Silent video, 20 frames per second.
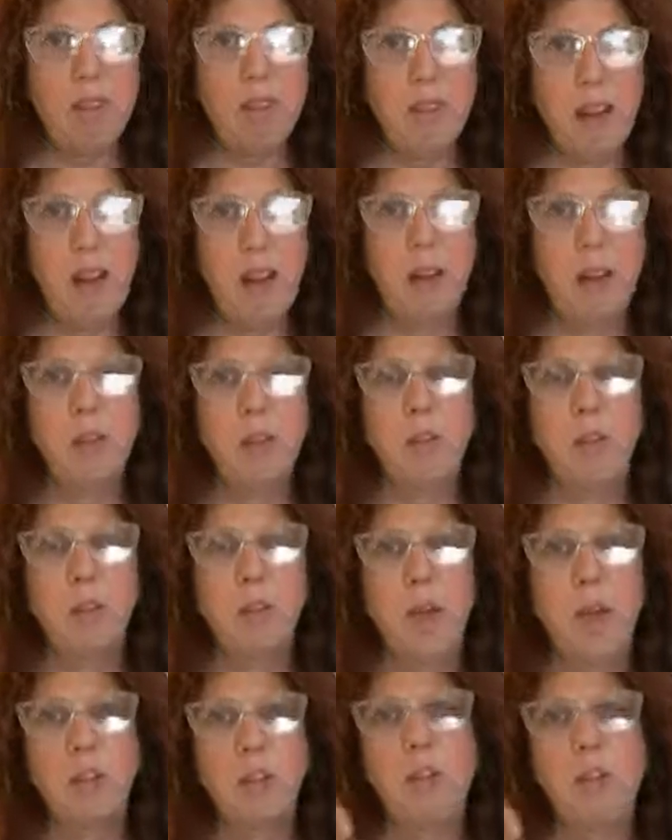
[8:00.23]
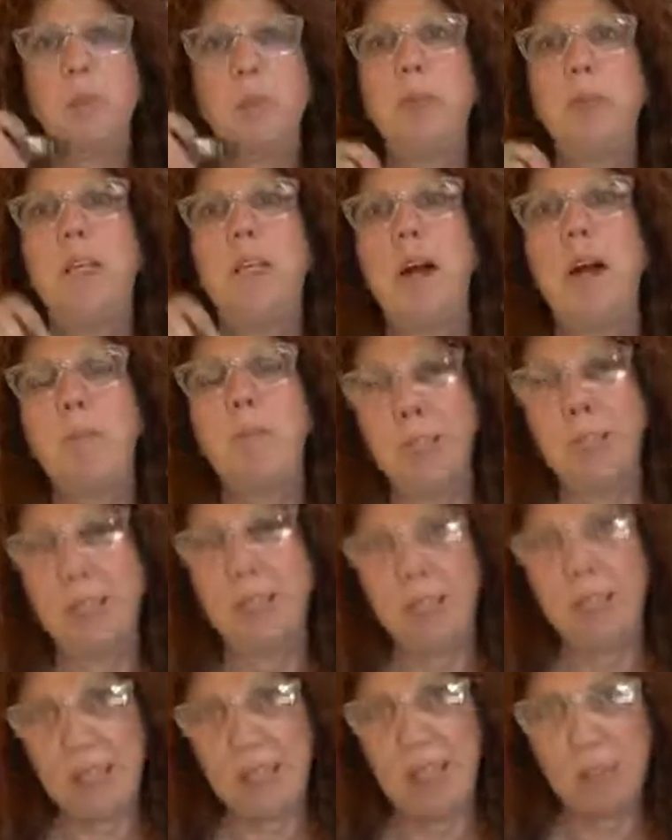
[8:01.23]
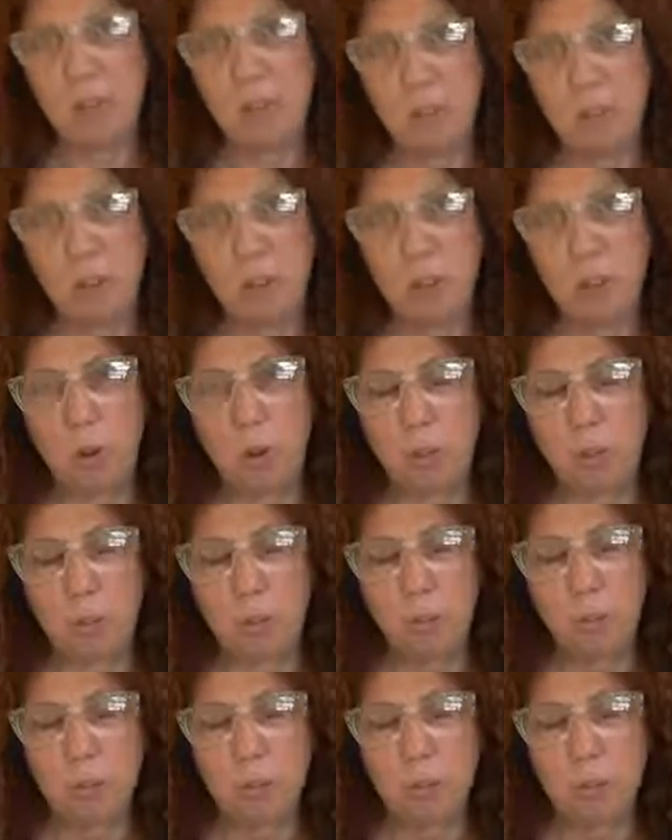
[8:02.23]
how you actually become in the action zone.